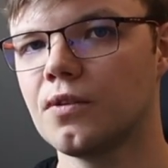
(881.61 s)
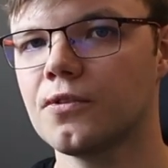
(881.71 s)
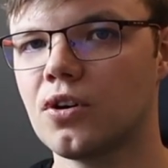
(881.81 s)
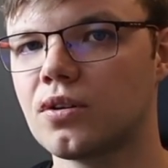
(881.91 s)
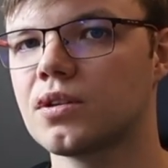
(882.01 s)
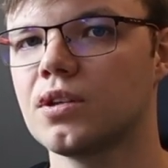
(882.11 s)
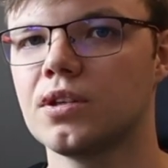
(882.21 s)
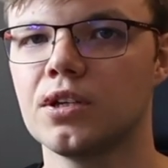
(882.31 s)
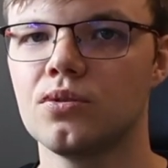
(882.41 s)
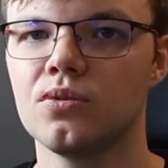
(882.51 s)
Of course,
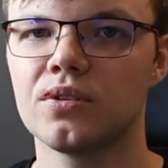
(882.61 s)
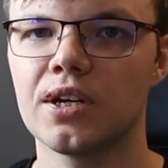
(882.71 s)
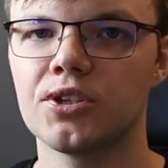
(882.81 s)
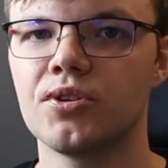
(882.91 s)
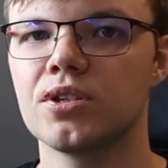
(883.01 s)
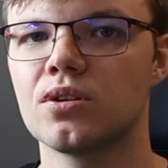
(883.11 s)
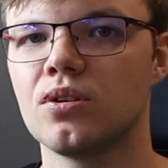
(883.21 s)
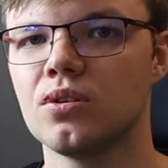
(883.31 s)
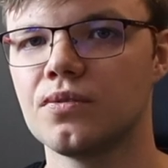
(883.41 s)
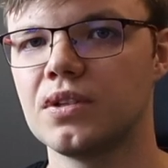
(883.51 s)
they do not address
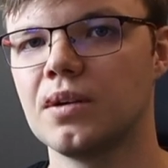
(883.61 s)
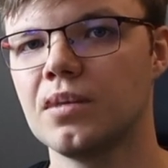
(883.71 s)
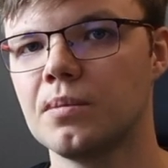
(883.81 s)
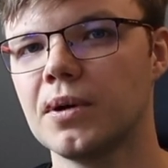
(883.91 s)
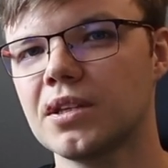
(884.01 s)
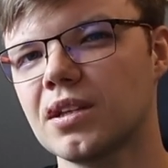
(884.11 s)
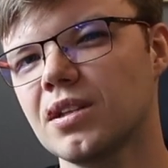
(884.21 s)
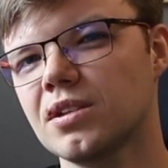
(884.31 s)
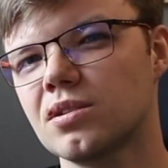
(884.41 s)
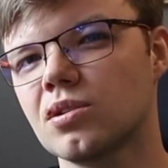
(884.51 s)
all of them, but at
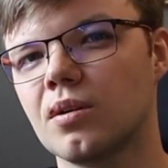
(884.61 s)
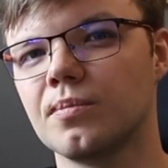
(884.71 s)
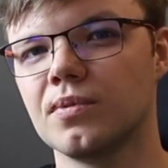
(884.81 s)
least some.